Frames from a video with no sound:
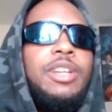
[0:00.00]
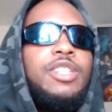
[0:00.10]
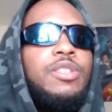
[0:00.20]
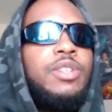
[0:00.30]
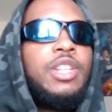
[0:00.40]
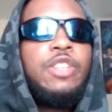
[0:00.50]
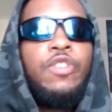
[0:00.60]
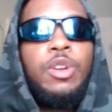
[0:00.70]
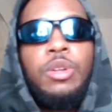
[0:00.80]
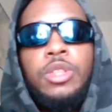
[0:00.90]
make sure you give this
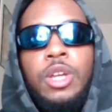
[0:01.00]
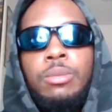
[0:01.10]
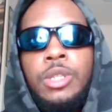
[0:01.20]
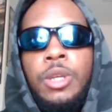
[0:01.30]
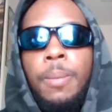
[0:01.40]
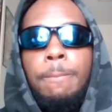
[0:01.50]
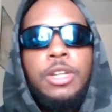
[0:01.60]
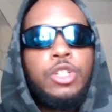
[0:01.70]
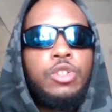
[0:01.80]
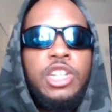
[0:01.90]
video a thumbs up.
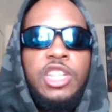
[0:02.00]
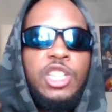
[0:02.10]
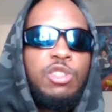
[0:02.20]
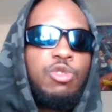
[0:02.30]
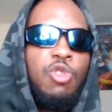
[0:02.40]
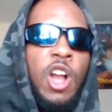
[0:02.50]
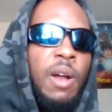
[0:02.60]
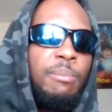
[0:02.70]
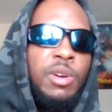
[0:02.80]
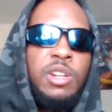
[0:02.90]
Make sure you hit that
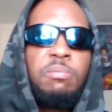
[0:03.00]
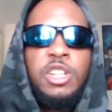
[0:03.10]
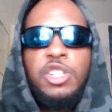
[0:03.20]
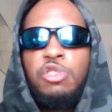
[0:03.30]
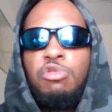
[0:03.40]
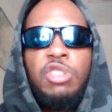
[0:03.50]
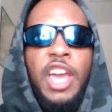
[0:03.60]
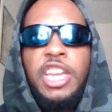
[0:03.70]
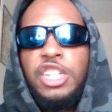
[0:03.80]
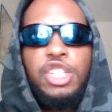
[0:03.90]
subscribe button. Make sure you
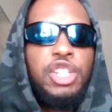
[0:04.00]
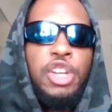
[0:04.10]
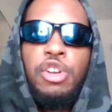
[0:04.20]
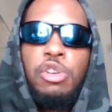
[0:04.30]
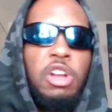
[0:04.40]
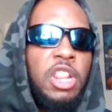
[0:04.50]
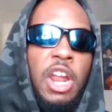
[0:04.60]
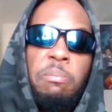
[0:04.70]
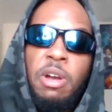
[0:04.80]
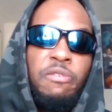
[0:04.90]
like and share a
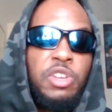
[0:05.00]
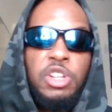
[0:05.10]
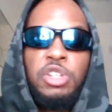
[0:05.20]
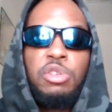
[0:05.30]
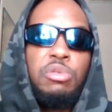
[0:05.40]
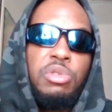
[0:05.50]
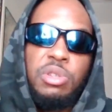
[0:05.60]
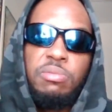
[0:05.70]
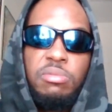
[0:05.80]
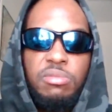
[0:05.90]
lot of my
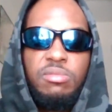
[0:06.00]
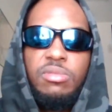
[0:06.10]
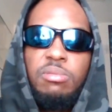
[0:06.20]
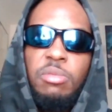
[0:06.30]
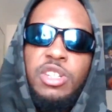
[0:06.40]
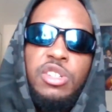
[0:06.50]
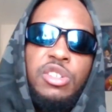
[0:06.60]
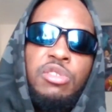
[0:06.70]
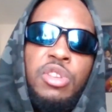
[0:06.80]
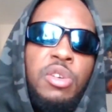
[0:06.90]
videos. Make
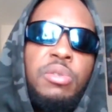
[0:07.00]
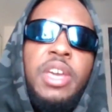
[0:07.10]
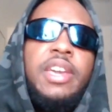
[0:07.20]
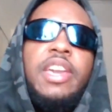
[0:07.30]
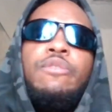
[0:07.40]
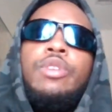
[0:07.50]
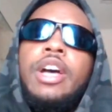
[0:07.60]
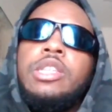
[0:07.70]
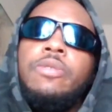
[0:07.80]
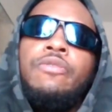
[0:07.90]
sure if you
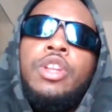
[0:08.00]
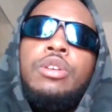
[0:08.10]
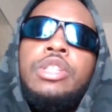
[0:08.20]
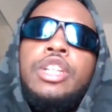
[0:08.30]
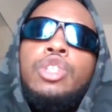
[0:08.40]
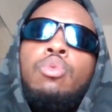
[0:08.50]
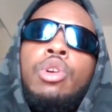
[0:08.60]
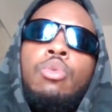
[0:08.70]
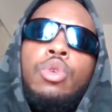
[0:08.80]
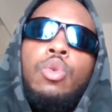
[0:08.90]
got some videos that you
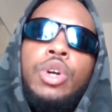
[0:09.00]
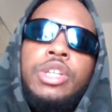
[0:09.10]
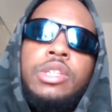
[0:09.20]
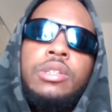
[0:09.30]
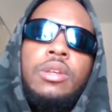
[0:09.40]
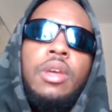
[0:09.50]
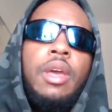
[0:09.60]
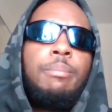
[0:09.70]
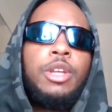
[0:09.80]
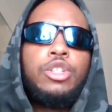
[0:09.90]
want to request,
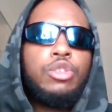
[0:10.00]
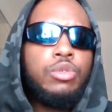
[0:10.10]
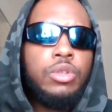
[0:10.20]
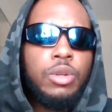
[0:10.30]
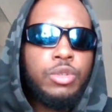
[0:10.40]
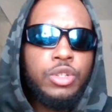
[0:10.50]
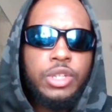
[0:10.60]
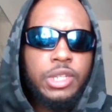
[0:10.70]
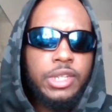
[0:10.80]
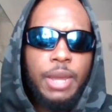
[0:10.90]
make sure you
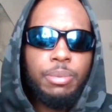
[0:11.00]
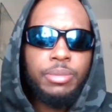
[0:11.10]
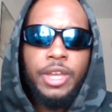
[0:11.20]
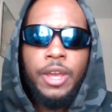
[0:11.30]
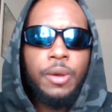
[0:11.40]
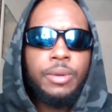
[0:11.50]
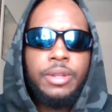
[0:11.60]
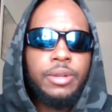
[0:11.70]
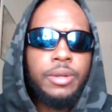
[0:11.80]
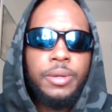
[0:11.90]
just type them
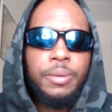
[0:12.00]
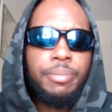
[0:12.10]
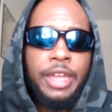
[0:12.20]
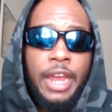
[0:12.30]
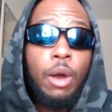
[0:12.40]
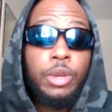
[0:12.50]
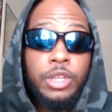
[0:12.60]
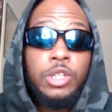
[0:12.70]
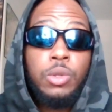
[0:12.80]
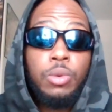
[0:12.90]
down and I'll
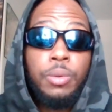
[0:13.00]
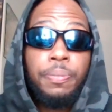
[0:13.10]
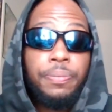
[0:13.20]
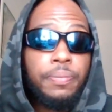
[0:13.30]
get to